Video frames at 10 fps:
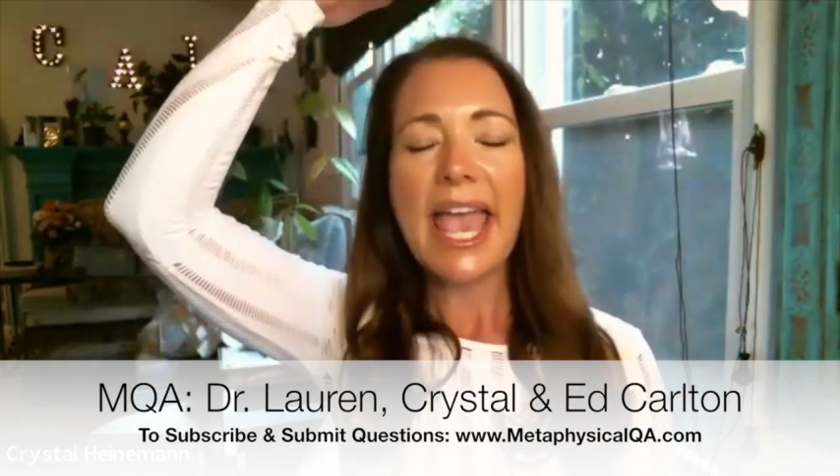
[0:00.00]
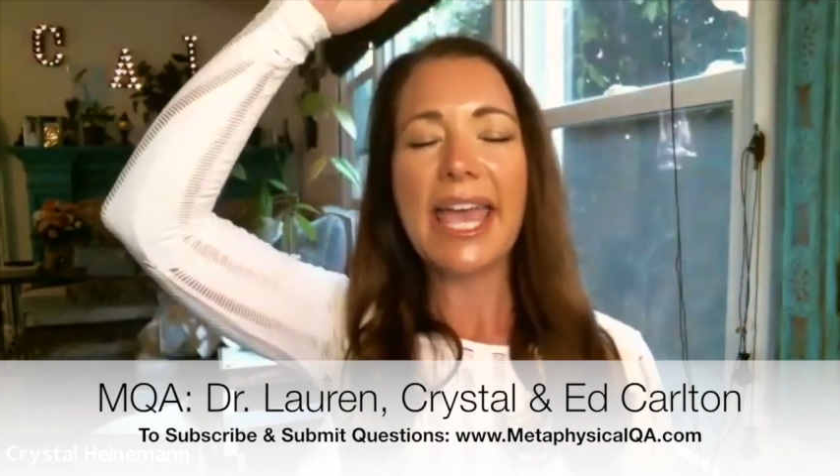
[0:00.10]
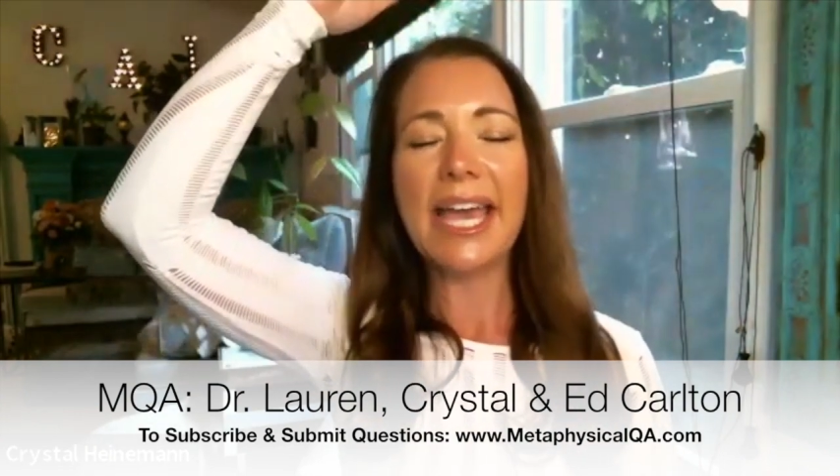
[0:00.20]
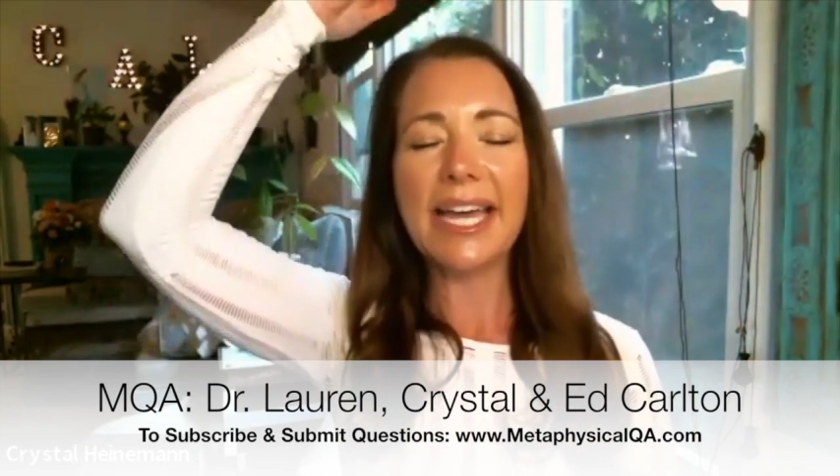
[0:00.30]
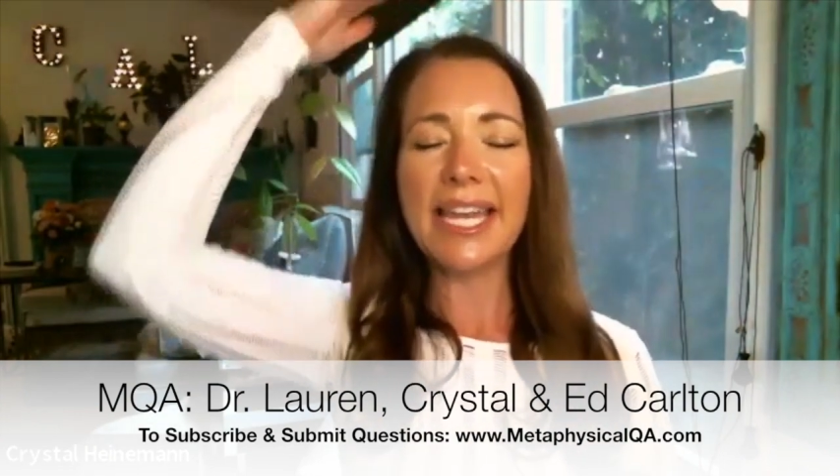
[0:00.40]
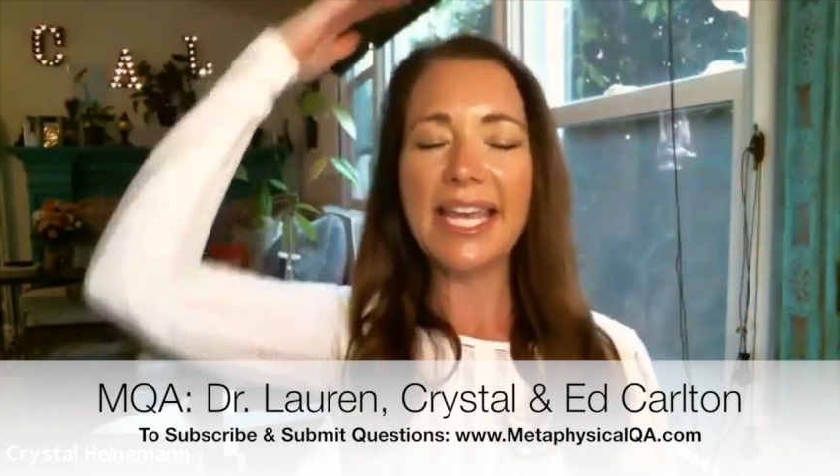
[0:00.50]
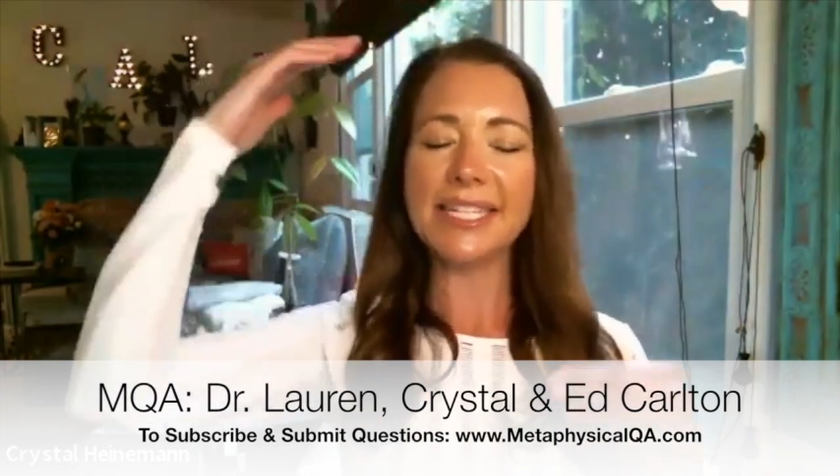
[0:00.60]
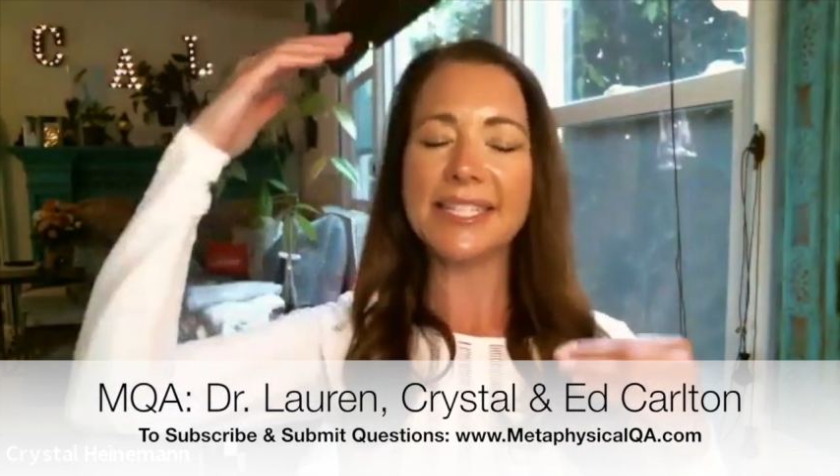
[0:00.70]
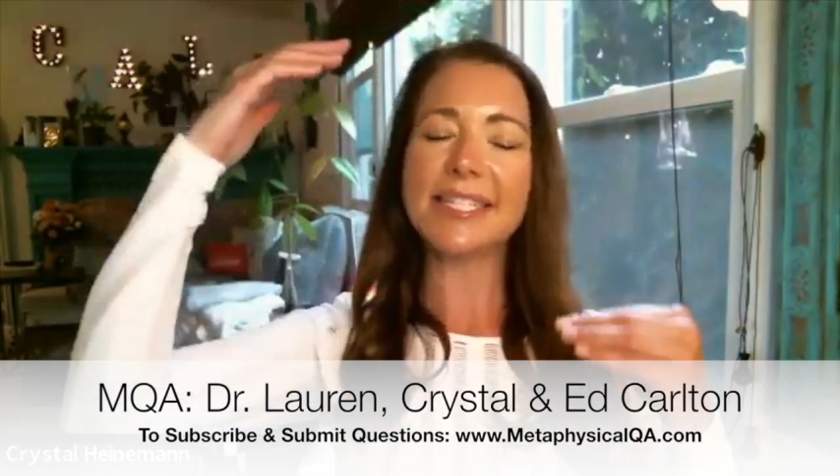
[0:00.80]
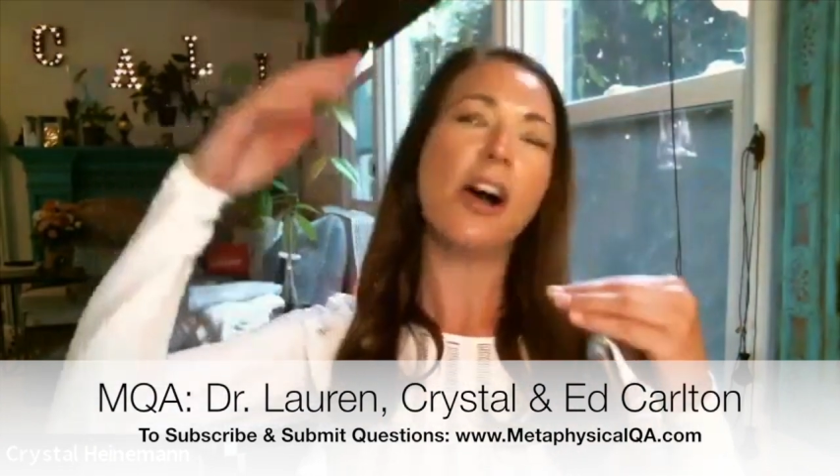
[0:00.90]
and
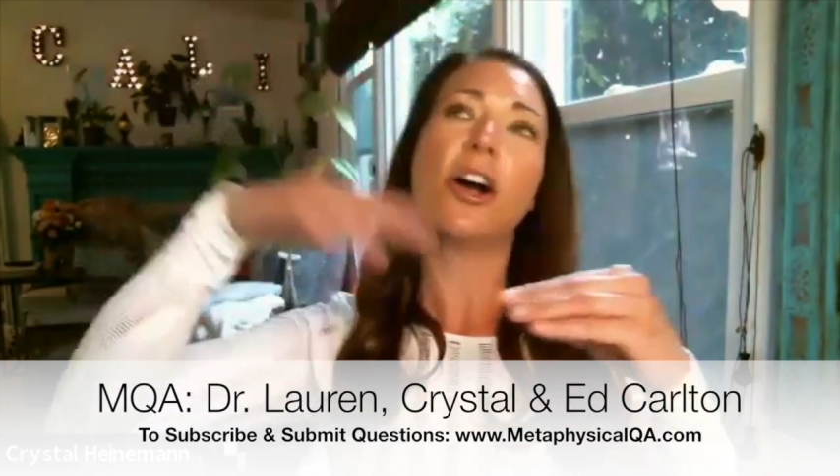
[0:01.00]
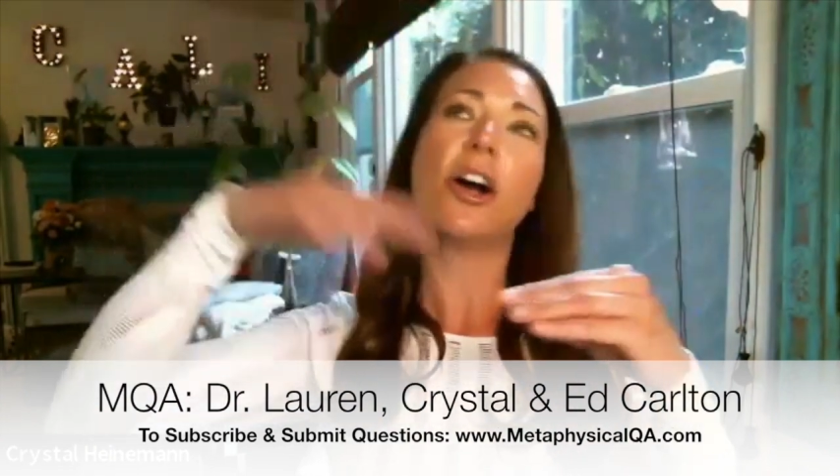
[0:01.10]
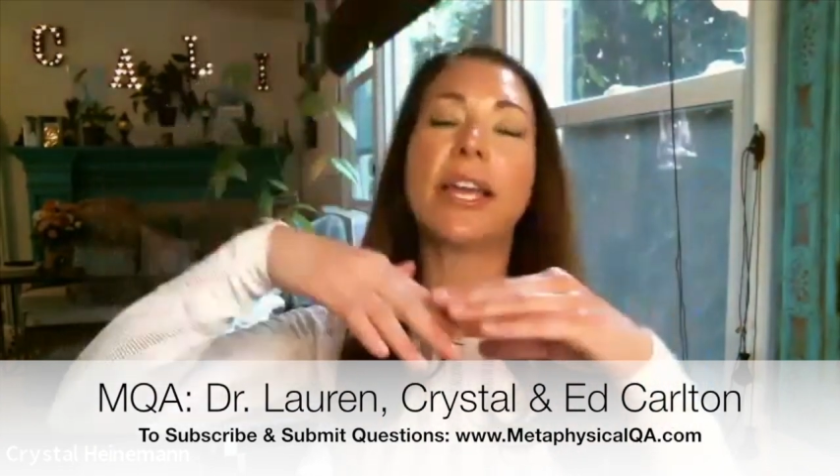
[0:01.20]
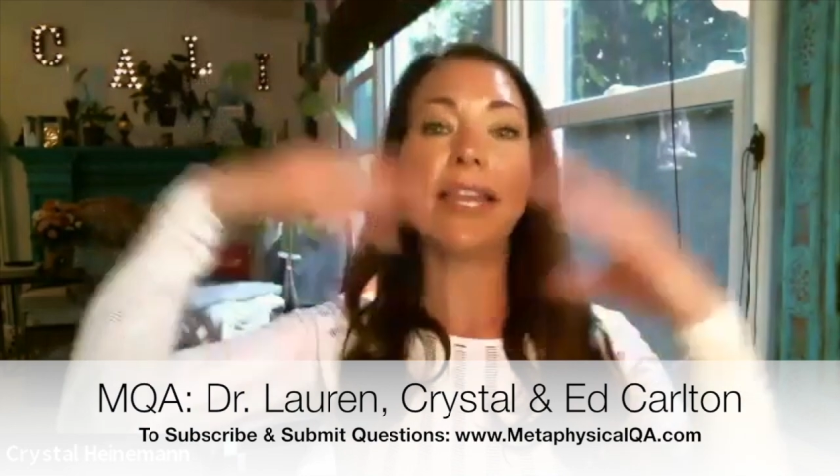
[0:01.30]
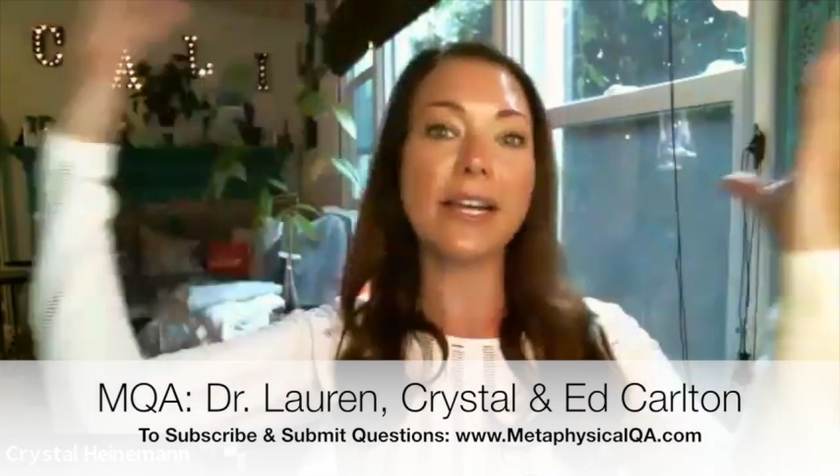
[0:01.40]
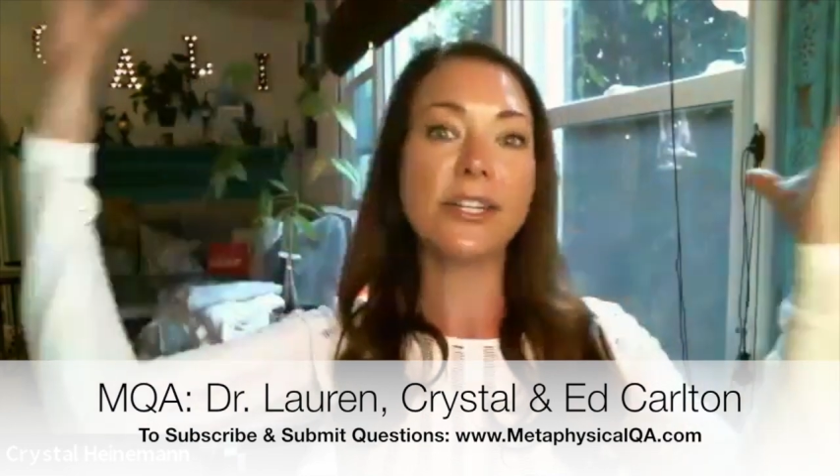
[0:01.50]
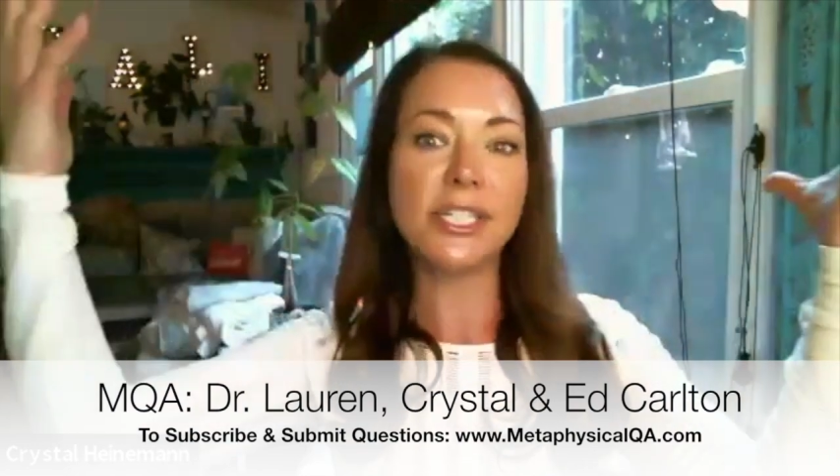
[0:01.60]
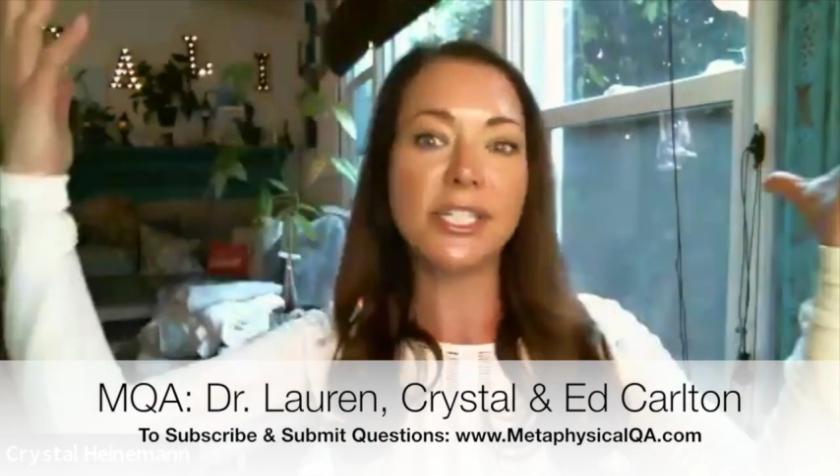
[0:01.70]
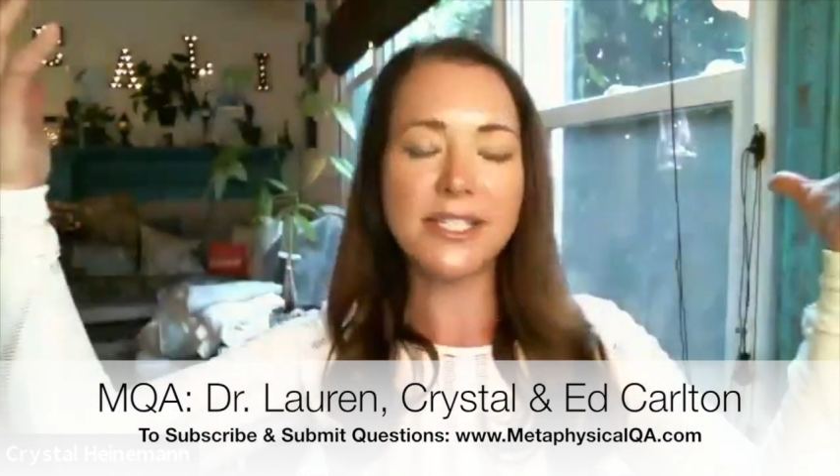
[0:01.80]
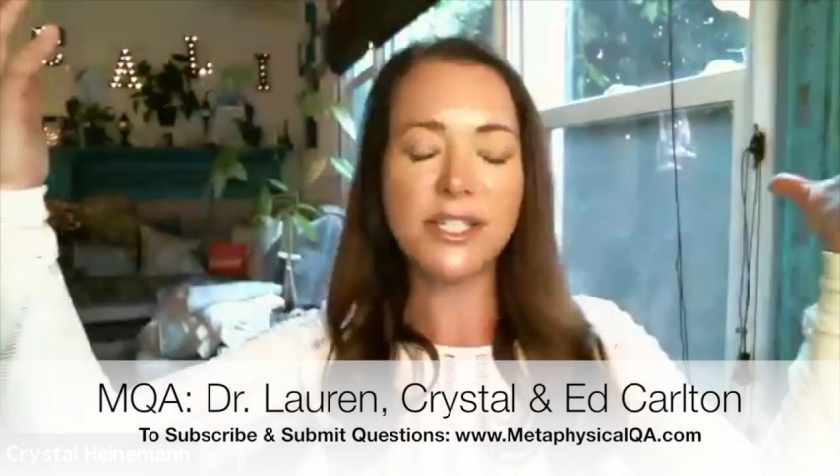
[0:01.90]
it's our
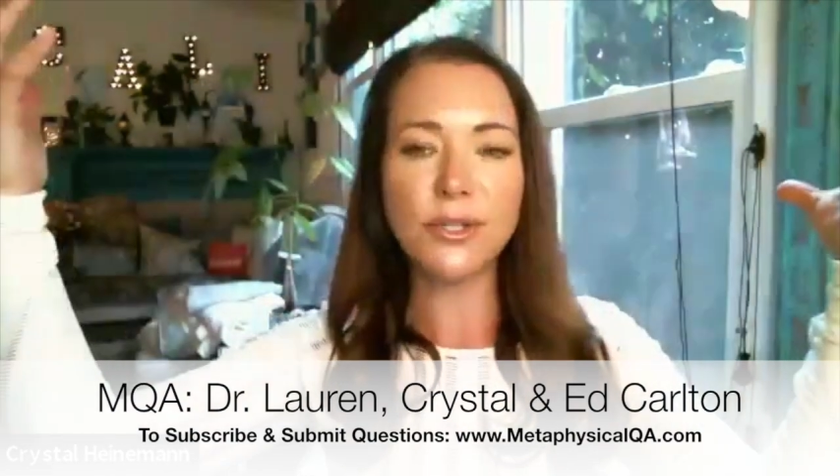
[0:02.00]
connection to,